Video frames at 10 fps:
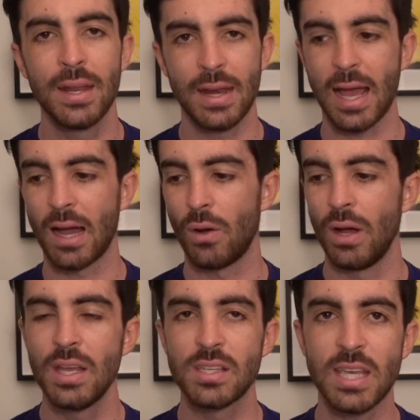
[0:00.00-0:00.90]

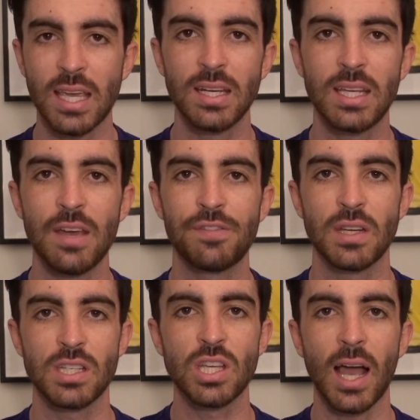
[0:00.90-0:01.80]
Now, second
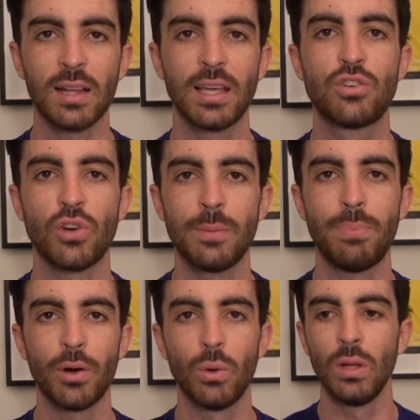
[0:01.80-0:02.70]
gift, cycling drink
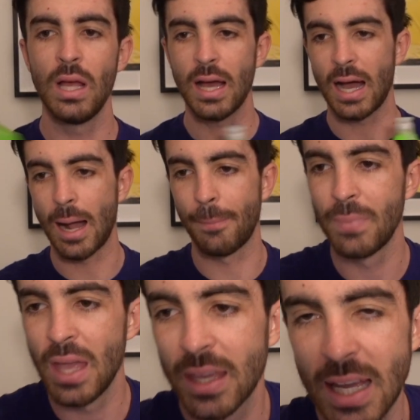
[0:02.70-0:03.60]
bottle.
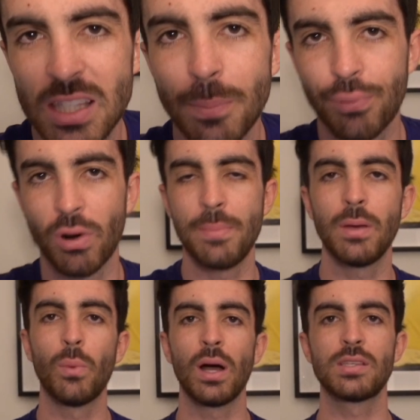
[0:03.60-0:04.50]
Get some
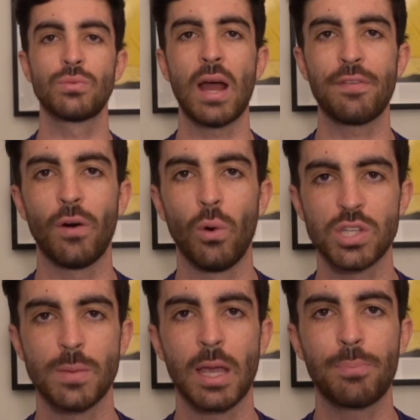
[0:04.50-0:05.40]
premium ones. Rafa
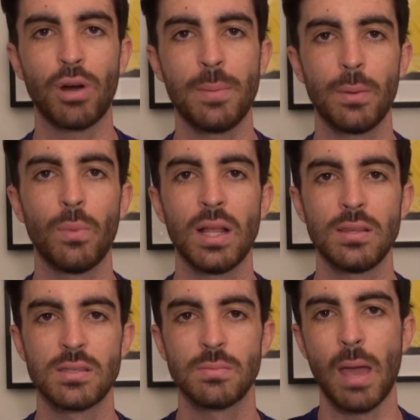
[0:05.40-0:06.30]
also make premium
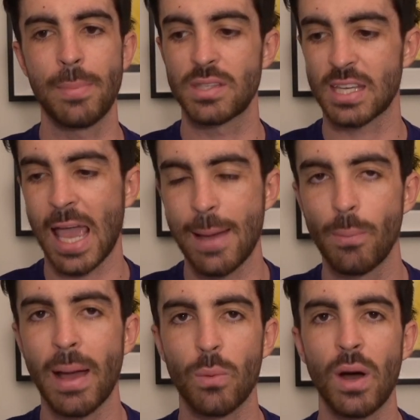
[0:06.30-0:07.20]
ones. Maybe it's a
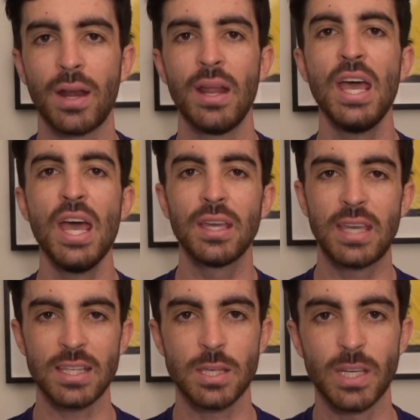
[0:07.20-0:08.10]
Camelback one.
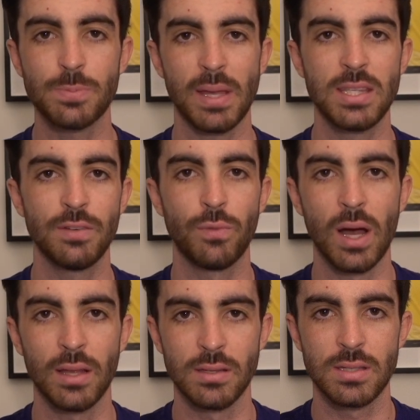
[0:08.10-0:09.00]
Get some expensive
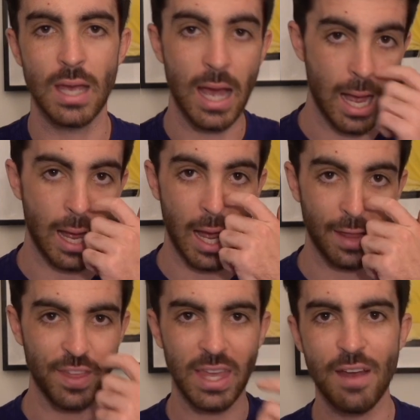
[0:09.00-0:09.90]
ones. I
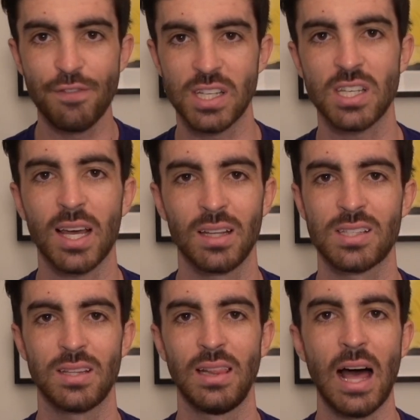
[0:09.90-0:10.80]
think every
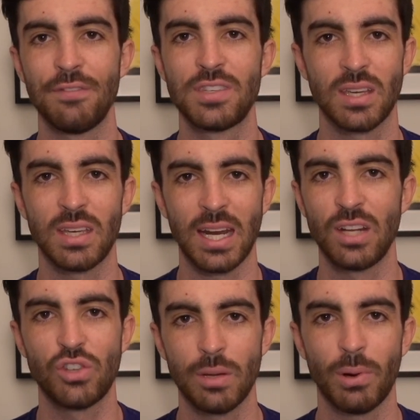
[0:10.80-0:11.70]
cyclist loves getting
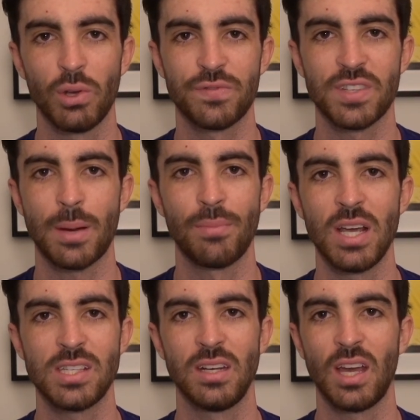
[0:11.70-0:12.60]
drink bottles for some
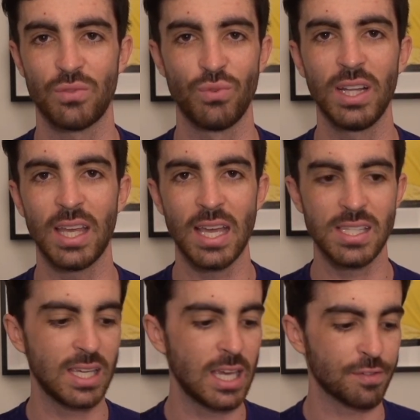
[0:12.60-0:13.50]
reason. A really
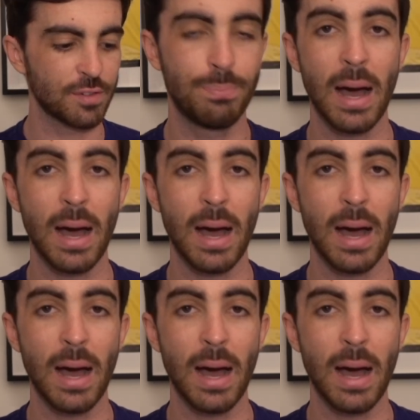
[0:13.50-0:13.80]
easy gift.